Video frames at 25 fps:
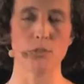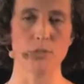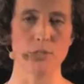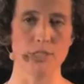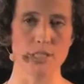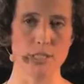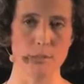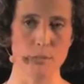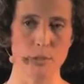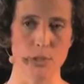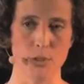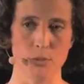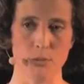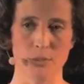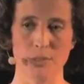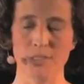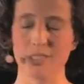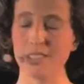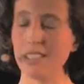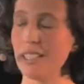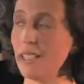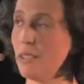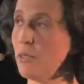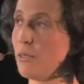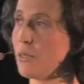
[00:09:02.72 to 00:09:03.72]
Albertine,
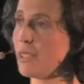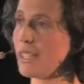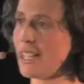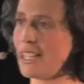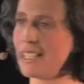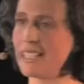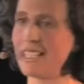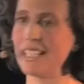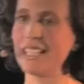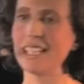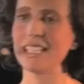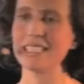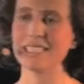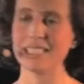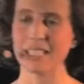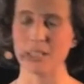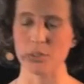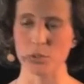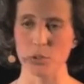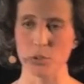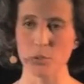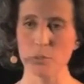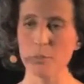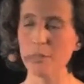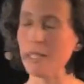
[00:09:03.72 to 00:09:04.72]
and she
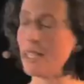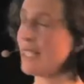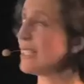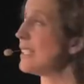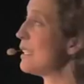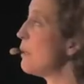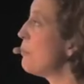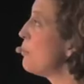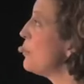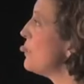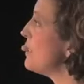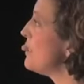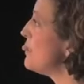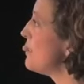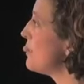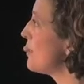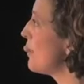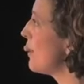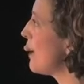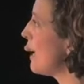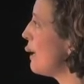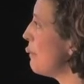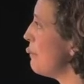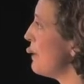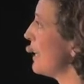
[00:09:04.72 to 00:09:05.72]
tells them,
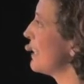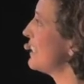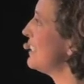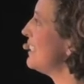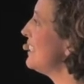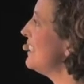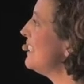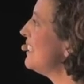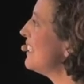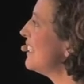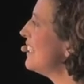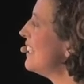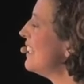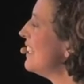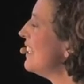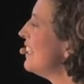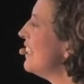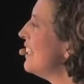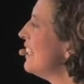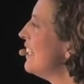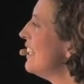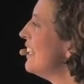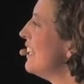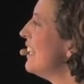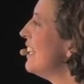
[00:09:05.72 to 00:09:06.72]
Kids, I won't be
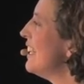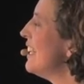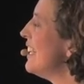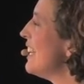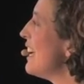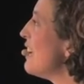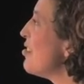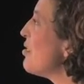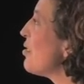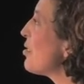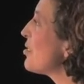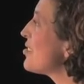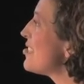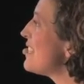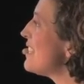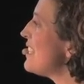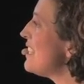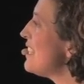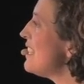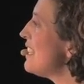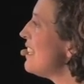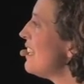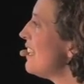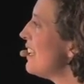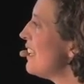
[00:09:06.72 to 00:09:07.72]
available for 10 minutes.
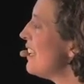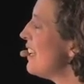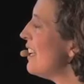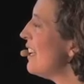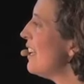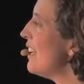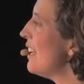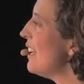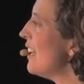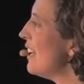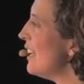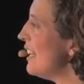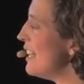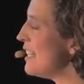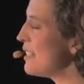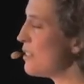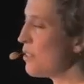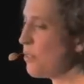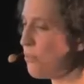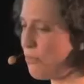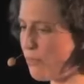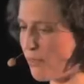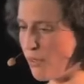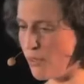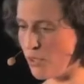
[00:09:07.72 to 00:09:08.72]
I really need you to
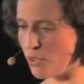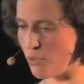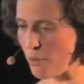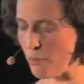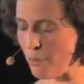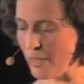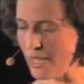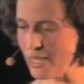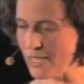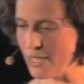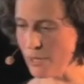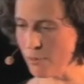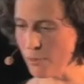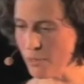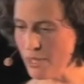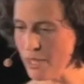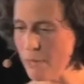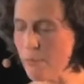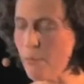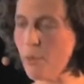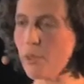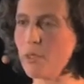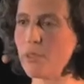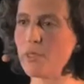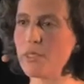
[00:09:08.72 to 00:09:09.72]
take care of
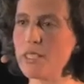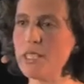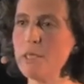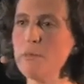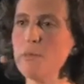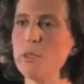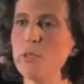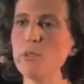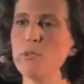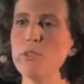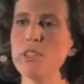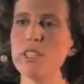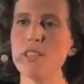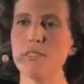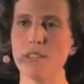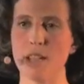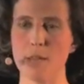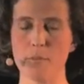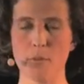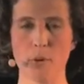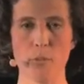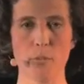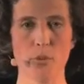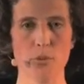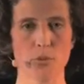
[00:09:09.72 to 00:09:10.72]
yourselves. Okay,
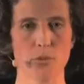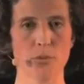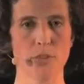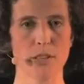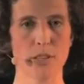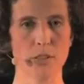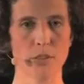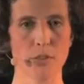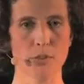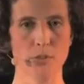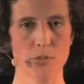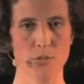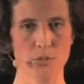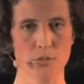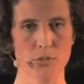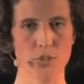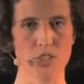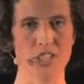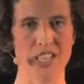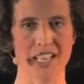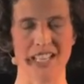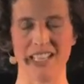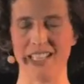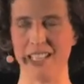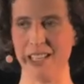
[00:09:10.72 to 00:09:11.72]
so then she is on the
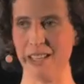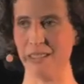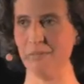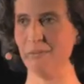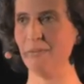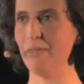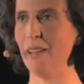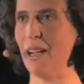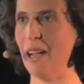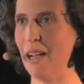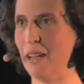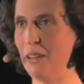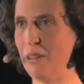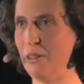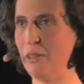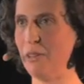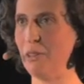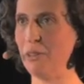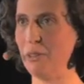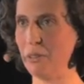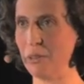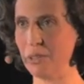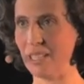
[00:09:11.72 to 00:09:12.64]
phone, and the little